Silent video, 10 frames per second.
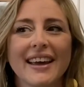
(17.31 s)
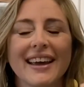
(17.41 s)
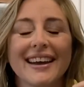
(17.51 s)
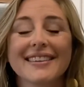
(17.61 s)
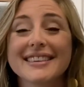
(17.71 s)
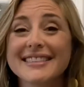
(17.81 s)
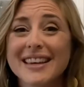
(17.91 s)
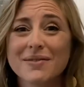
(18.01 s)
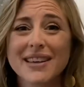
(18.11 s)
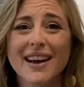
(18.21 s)
and at the
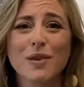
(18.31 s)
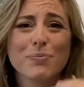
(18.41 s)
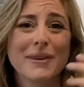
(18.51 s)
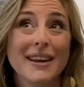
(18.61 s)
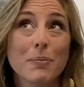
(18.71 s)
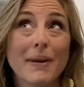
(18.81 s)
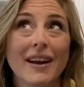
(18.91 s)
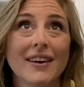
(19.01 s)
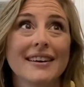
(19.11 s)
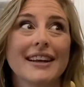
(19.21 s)
same time be a
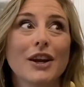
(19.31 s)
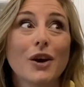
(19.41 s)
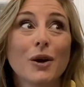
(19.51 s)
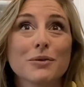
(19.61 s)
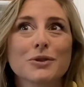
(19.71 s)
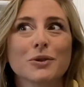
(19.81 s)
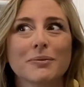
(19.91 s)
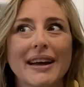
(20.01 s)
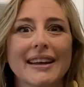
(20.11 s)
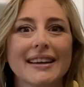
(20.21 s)
parent and homeschool
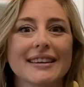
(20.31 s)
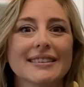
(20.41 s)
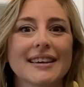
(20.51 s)
my kids.